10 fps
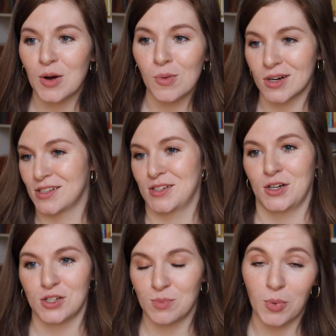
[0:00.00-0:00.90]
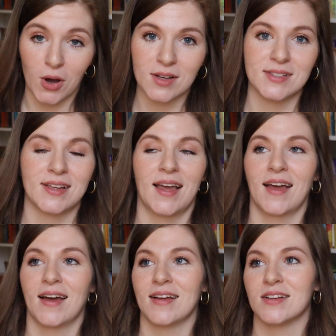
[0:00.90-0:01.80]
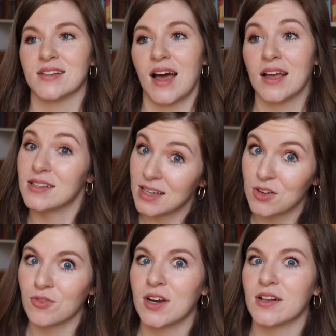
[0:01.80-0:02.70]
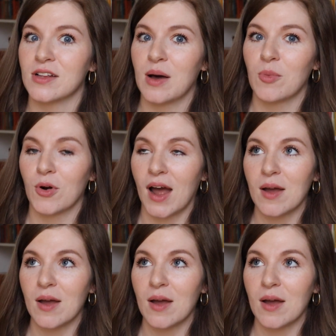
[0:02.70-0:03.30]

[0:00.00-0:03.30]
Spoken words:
word search books, and I did read a lot more.